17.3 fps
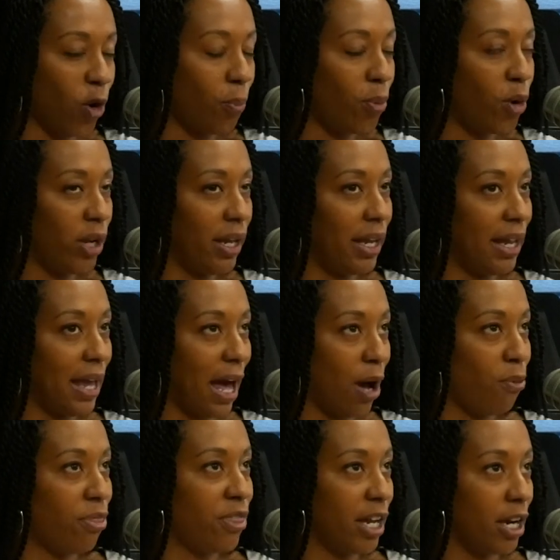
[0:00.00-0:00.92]
putting it
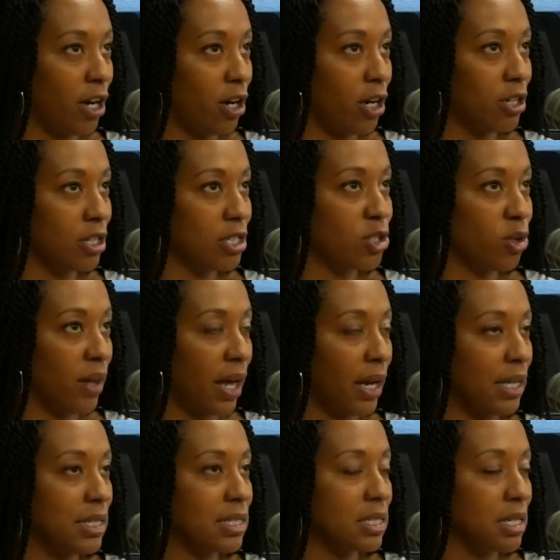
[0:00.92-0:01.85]
out there so
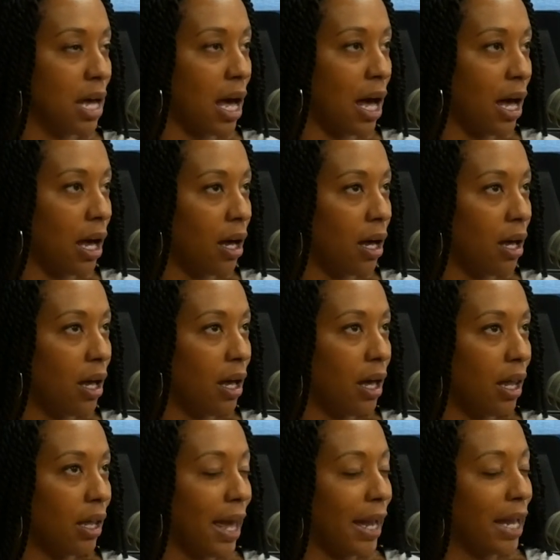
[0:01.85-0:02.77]
that it's not
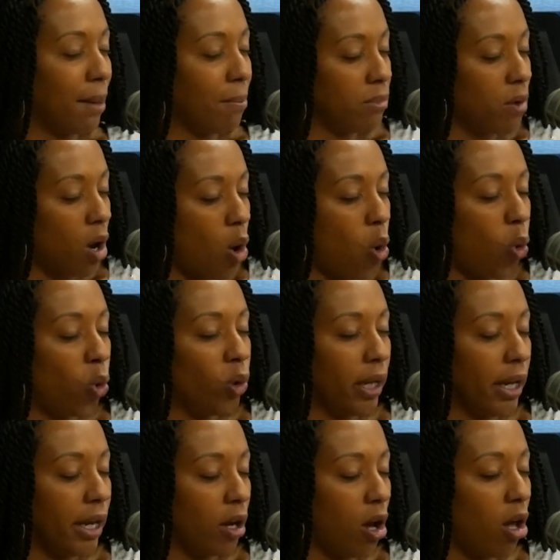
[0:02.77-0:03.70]
like I'm
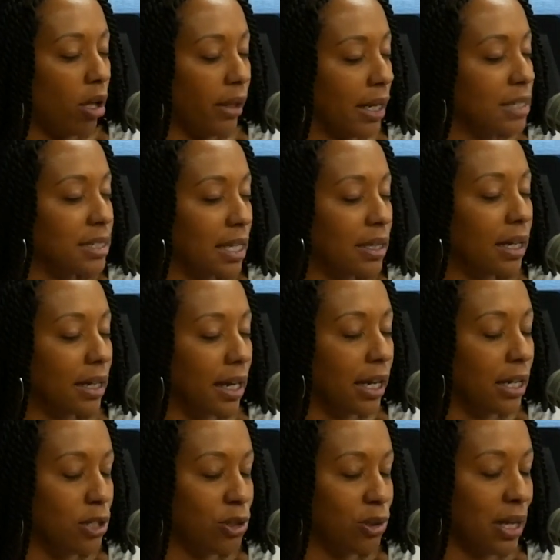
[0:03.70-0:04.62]
holding it all in, because I think I
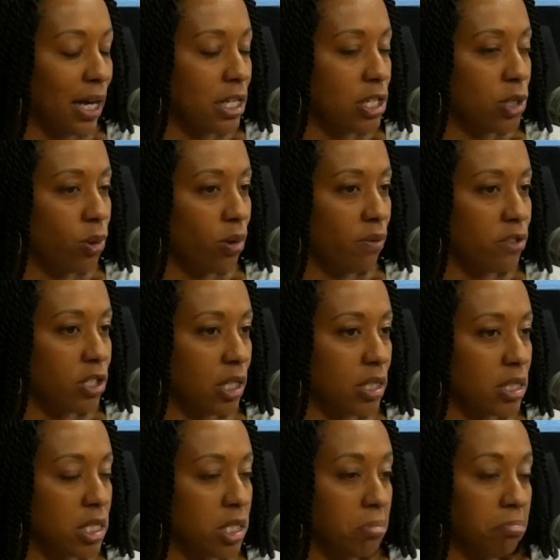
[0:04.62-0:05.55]
can do that too, of
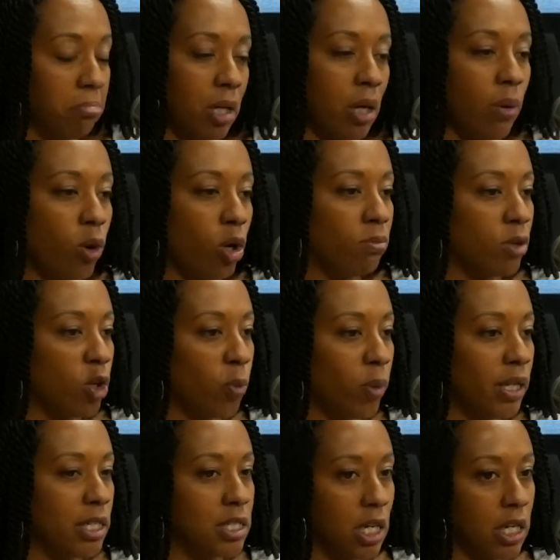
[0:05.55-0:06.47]
just, well,
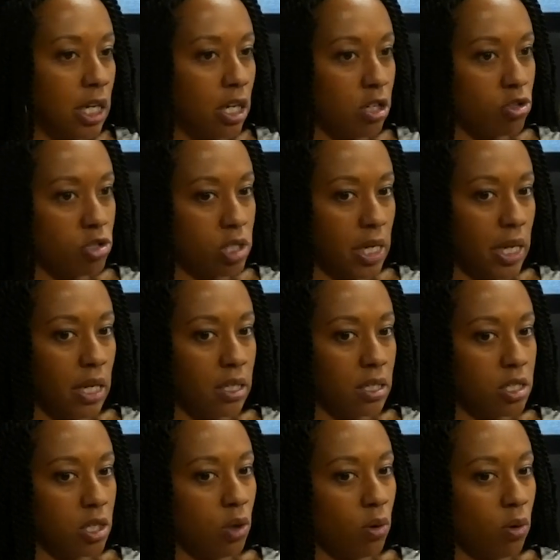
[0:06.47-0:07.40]
nobody's going to
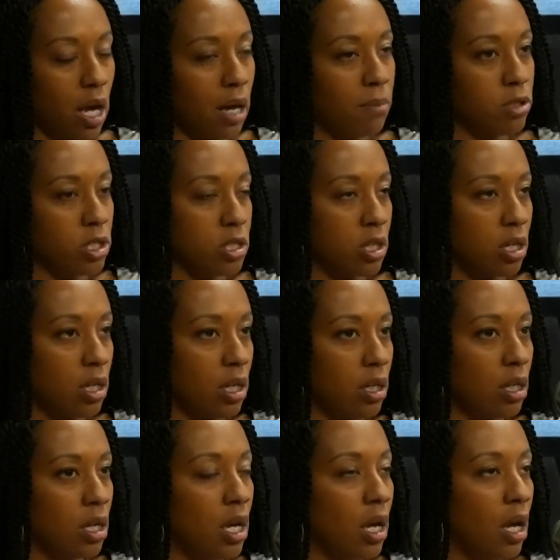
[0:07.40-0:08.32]
understand, so I'm just going
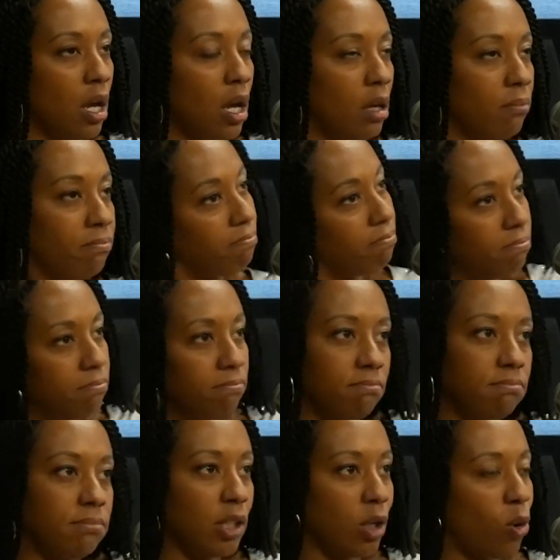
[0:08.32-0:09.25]
to
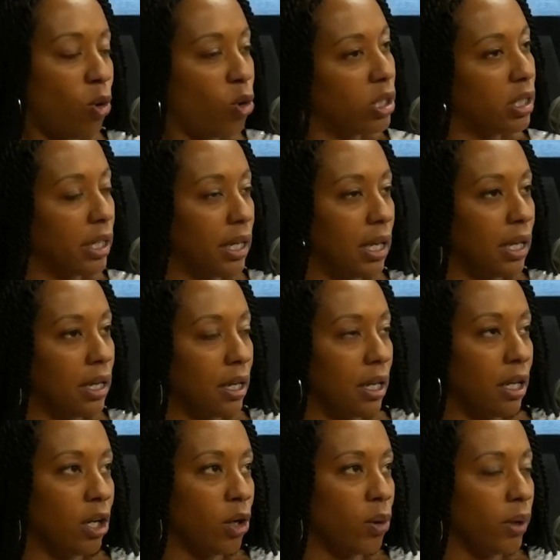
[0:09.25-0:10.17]
hold it in
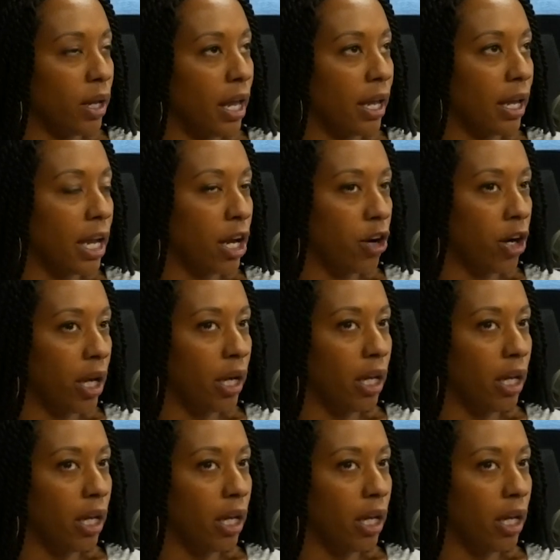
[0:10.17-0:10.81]
and, and carry